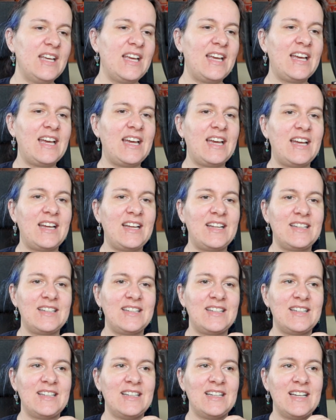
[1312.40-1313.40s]

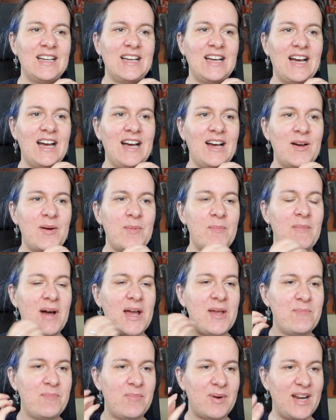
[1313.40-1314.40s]
And
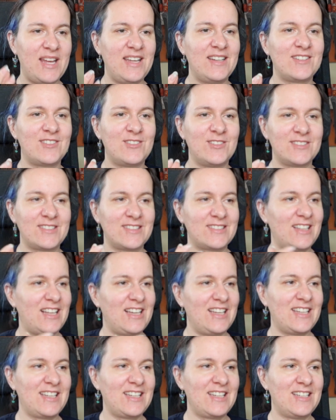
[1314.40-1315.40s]
my brain got
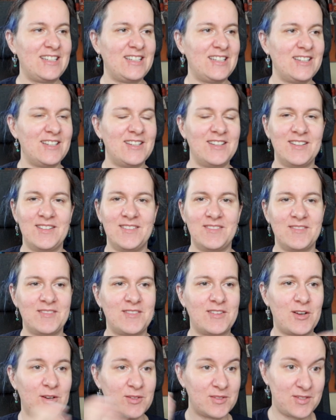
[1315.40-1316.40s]
like
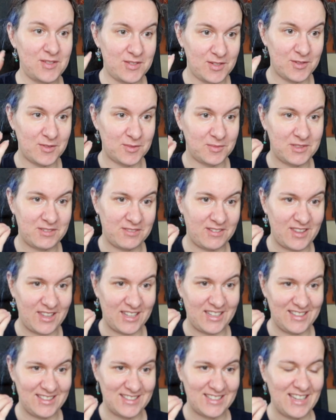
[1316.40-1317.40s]
consumed with
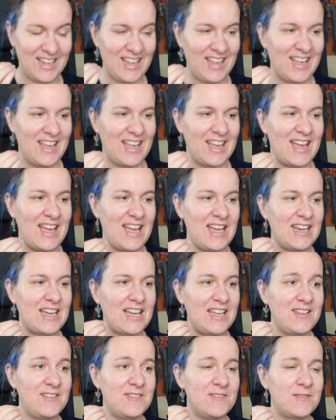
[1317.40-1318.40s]
it, and
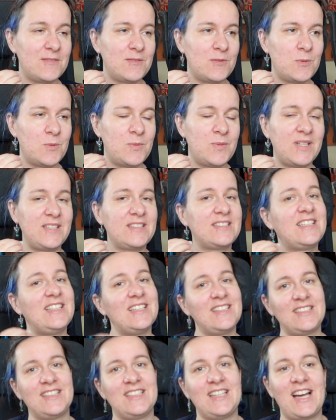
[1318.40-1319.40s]
I felt
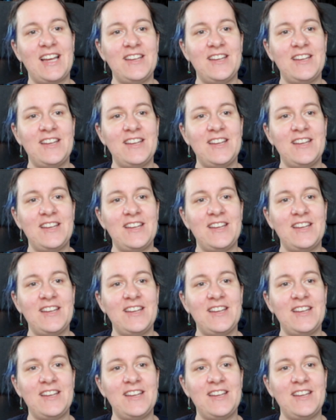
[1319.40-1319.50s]
guilty.